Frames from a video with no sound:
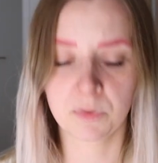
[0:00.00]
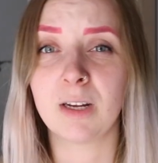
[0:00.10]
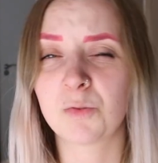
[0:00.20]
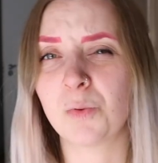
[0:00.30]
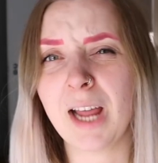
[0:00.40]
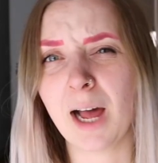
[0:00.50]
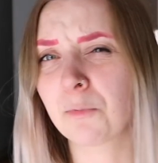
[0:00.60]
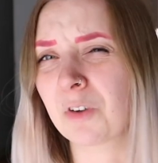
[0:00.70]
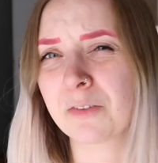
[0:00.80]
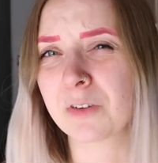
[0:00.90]
It's really
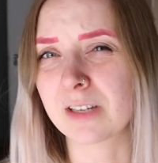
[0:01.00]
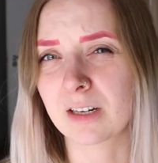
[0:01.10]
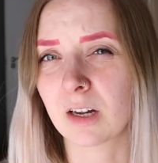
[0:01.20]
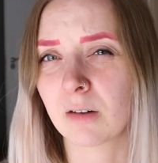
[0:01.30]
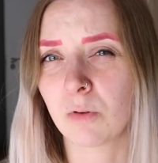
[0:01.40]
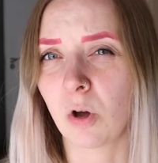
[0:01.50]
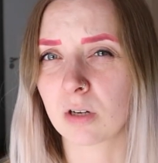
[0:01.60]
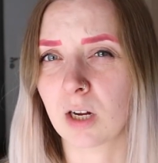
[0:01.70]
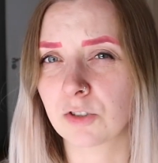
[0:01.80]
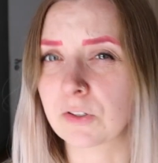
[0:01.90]
helpful if it's like a
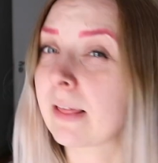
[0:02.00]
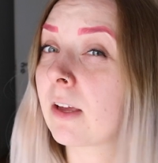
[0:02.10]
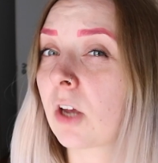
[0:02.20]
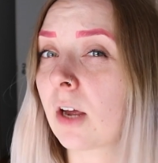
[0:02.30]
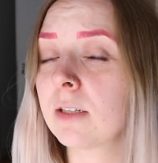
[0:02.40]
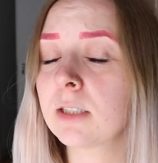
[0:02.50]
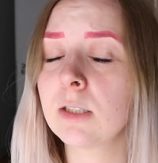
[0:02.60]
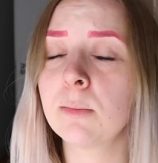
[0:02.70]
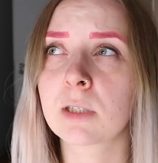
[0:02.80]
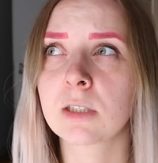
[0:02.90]
hot country that you're going
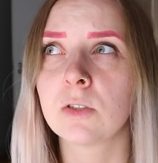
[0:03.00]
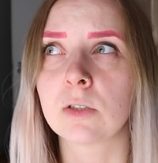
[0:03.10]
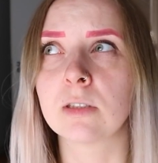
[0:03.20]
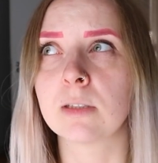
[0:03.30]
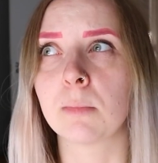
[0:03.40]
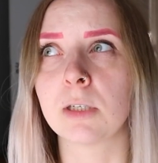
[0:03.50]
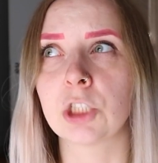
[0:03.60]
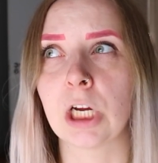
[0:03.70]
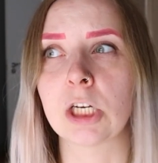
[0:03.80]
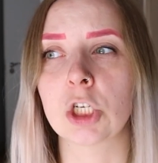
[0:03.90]
to, because you can simply
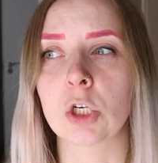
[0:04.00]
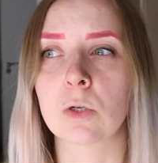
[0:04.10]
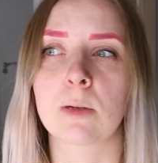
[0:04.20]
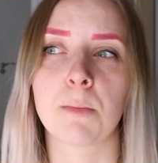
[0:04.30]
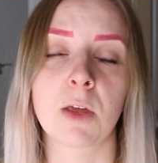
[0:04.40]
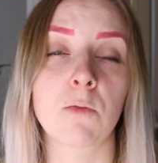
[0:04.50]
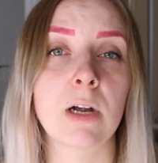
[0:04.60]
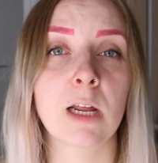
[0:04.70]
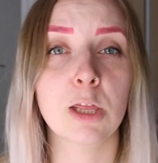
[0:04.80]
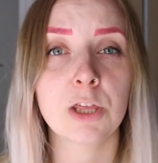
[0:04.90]
change into something
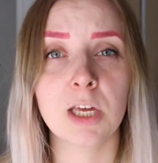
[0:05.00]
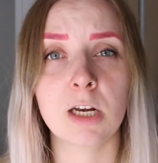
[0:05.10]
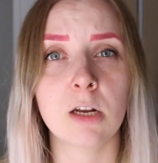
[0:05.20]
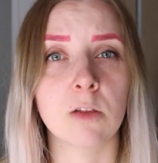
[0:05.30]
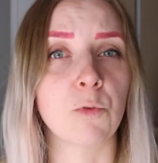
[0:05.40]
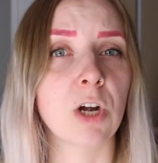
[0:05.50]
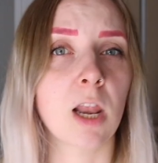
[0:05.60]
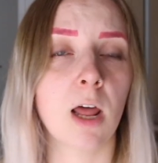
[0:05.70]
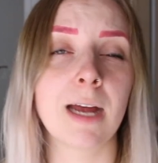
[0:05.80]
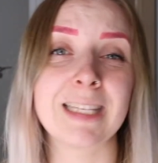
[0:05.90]
really thin and really
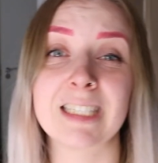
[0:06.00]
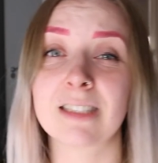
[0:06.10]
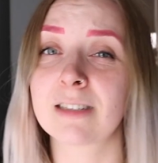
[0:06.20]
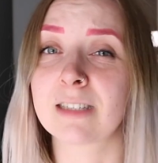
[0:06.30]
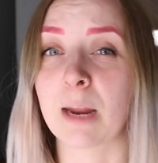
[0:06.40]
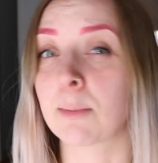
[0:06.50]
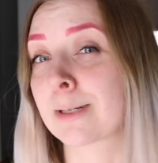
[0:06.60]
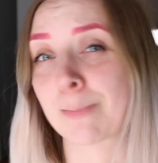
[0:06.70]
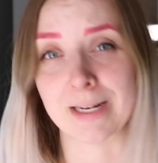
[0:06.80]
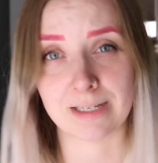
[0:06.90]
light that doesn't take much
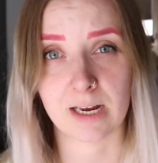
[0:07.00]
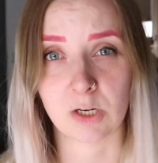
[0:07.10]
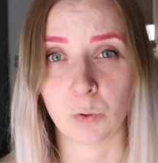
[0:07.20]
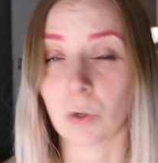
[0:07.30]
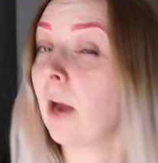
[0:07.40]
space in your